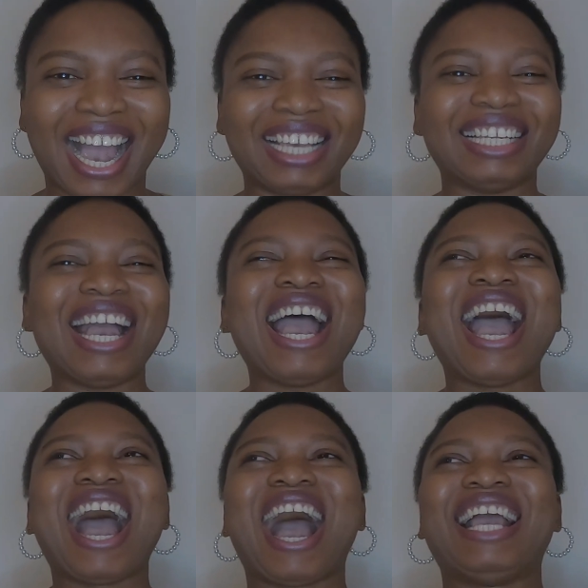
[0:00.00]

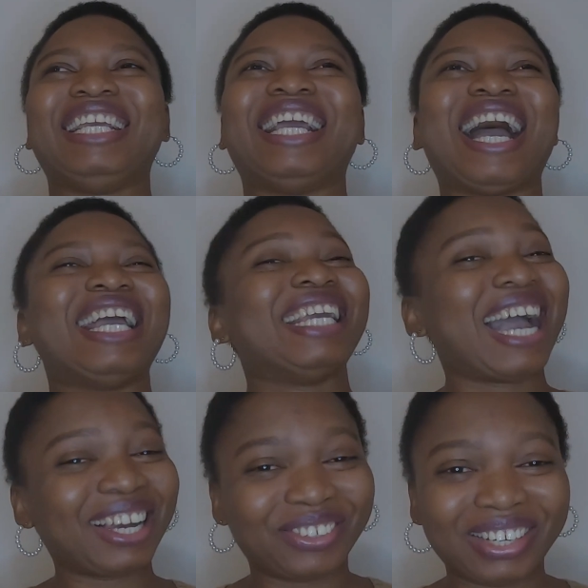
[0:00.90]
I
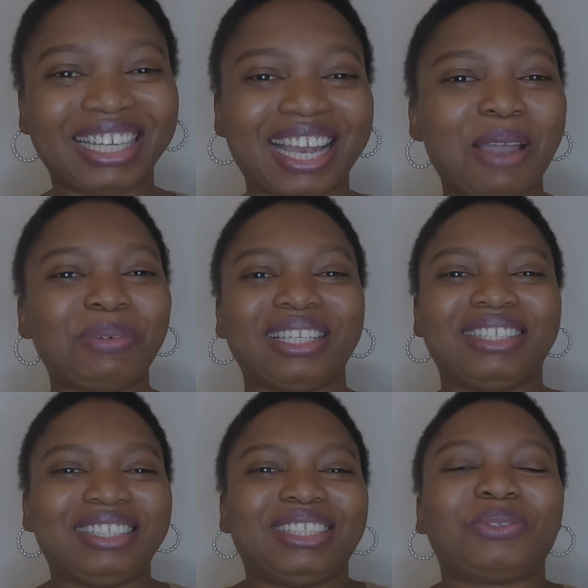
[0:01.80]
agree. I
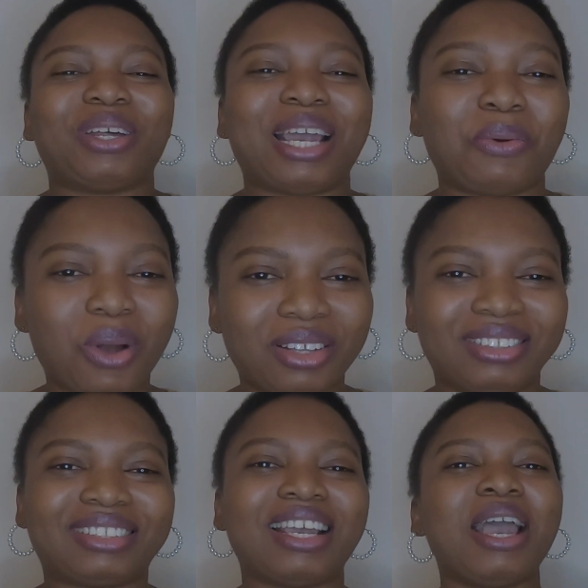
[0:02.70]
mean, this is what I want.